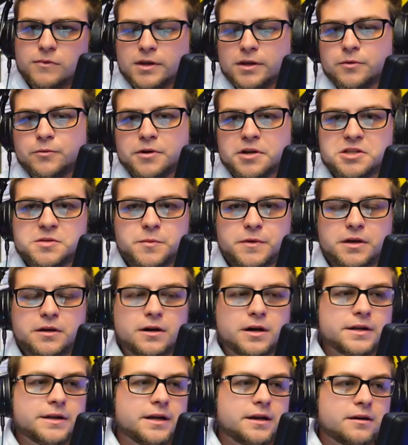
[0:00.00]
reach me
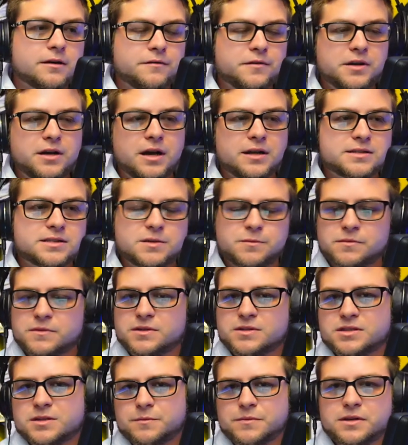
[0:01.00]
on there if you got some
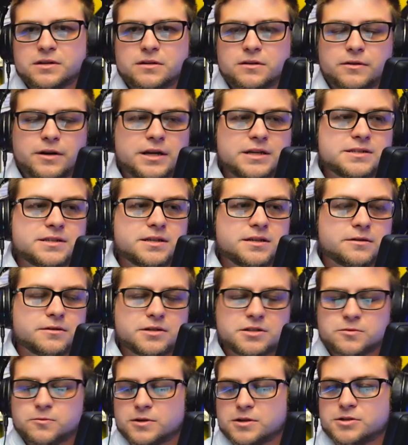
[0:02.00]
something crazy or
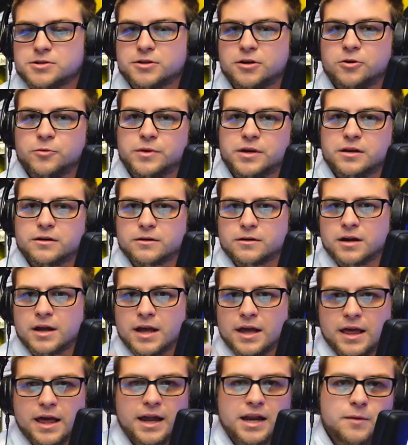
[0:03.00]
just want to show me or
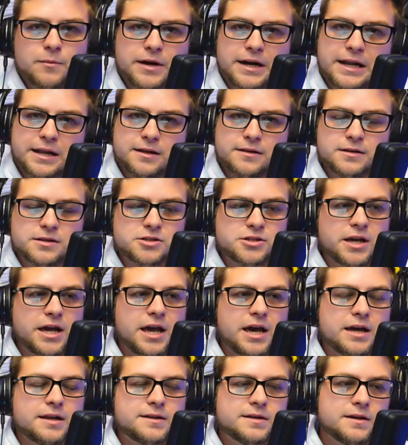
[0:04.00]
anybody in the
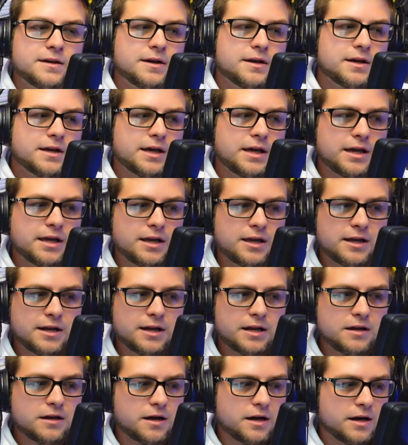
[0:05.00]
chat. And, and
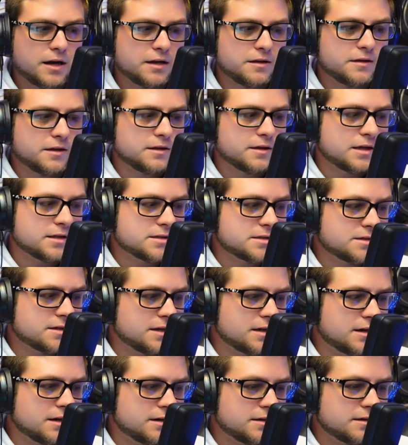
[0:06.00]
I and I think that's
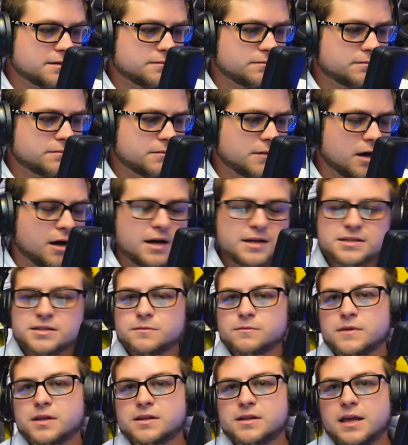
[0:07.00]
uh,
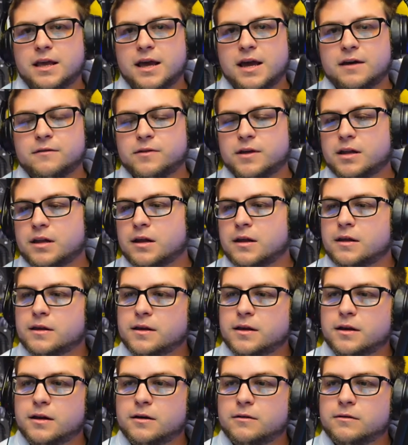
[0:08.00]
awesome that they have that.
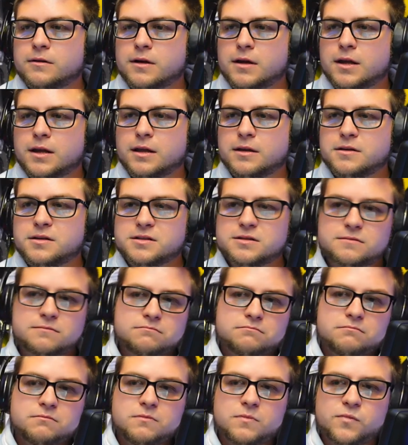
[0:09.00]
You know, just
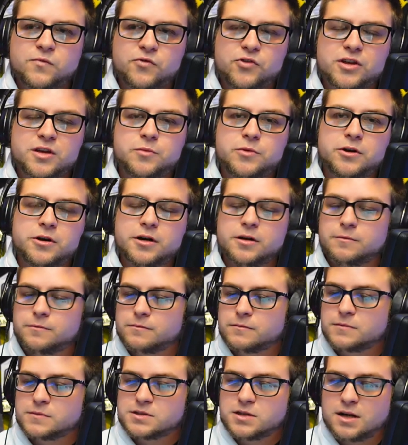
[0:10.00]
for the community,
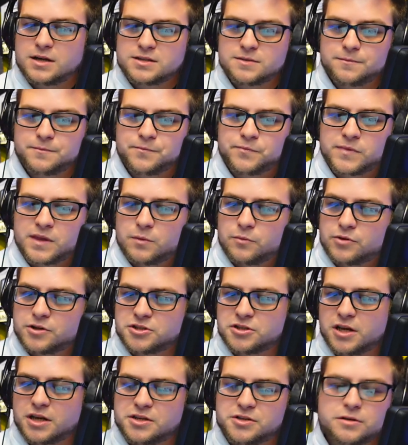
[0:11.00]
it's awesome.
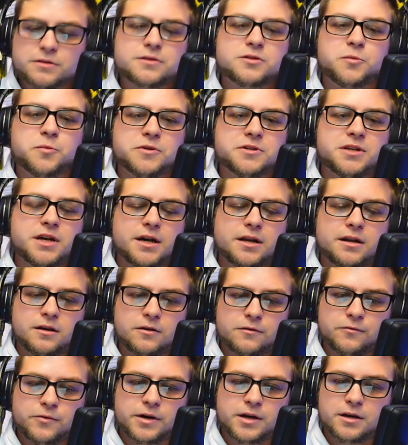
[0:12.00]
Appreciate your super chat,
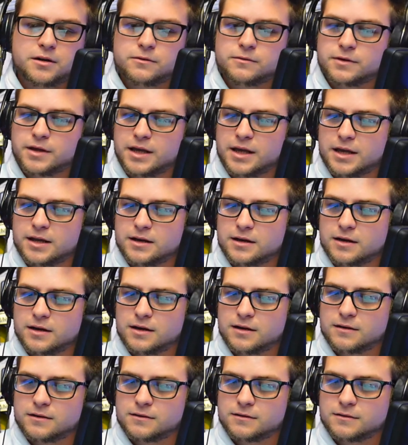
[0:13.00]
Fuego, and
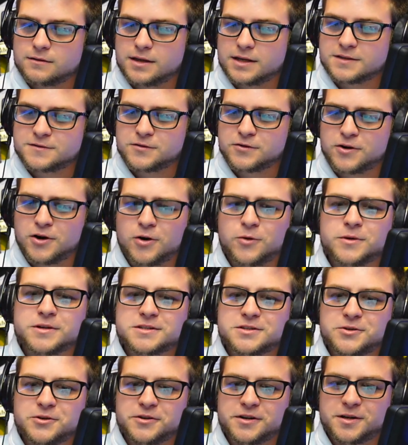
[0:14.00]
uh, thanks for always
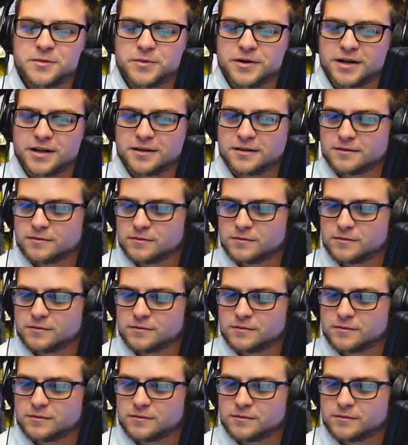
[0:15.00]
tuning in, buddy.